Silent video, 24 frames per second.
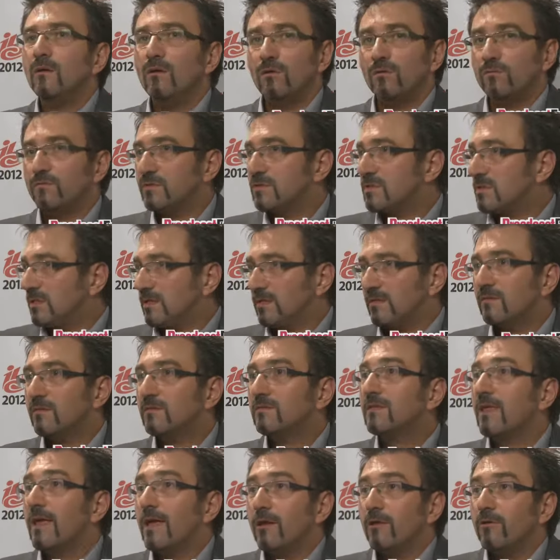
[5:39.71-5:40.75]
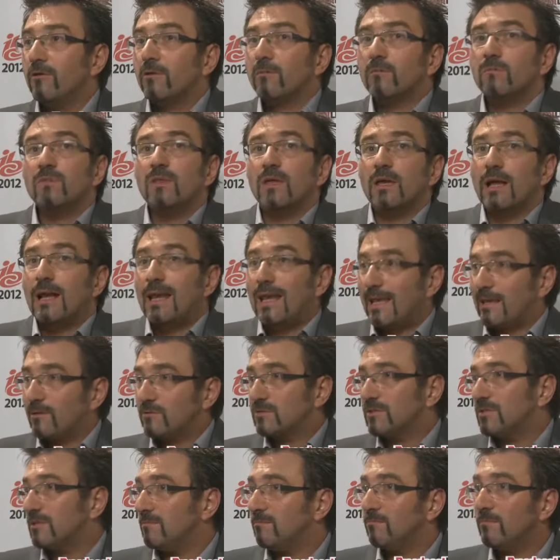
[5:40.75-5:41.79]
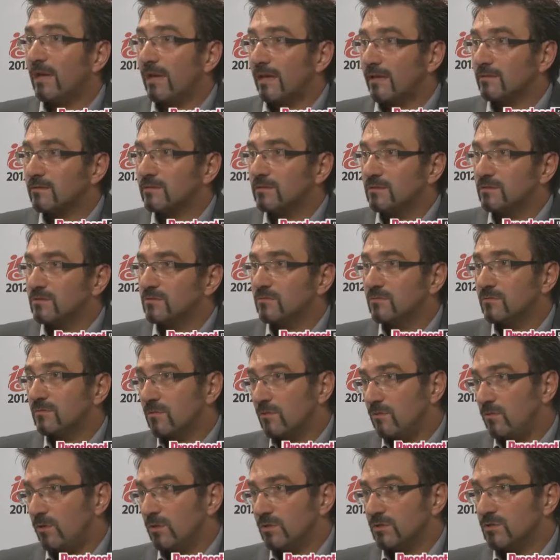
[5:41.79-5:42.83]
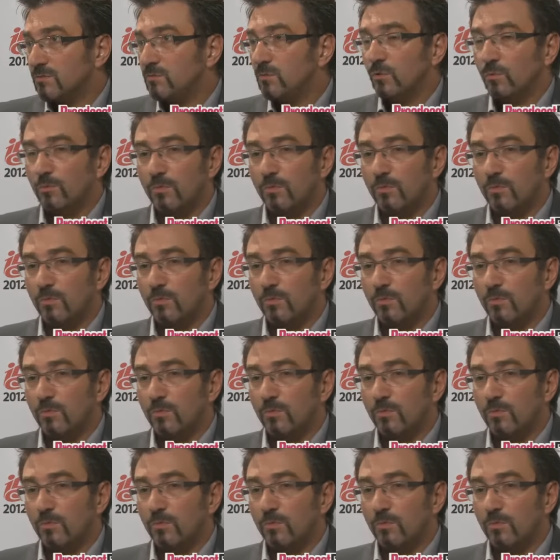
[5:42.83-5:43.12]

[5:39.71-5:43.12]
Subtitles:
obviously their clout and impact is quite small,